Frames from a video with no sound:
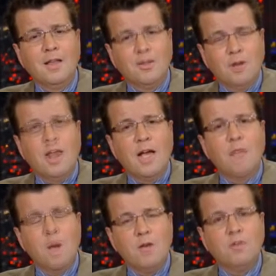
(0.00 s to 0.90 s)
I thought I
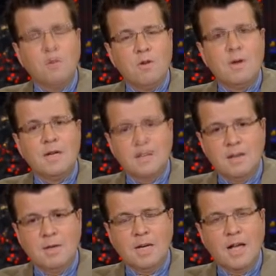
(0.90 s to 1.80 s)
had wasted all my
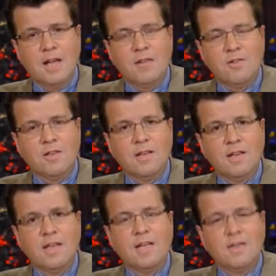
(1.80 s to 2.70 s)
time in college not
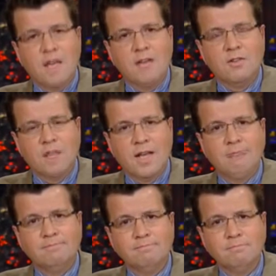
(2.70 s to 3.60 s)
taking advantage of
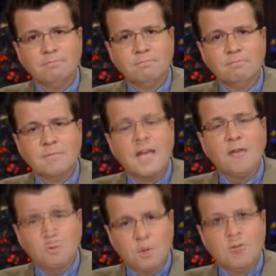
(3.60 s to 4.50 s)
that.
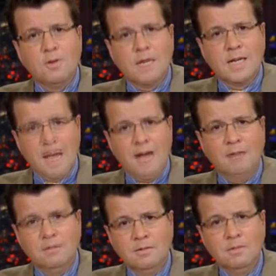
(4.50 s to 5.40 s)
That's what we're doing
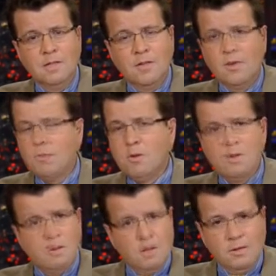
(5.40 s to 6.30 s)
now, except
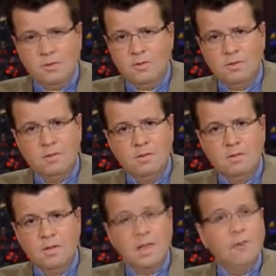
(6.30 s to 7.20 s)
no donuts,
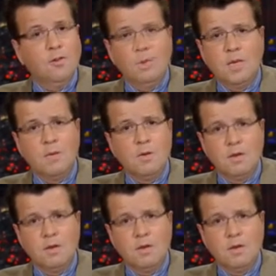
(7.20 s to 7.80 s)
at least that we can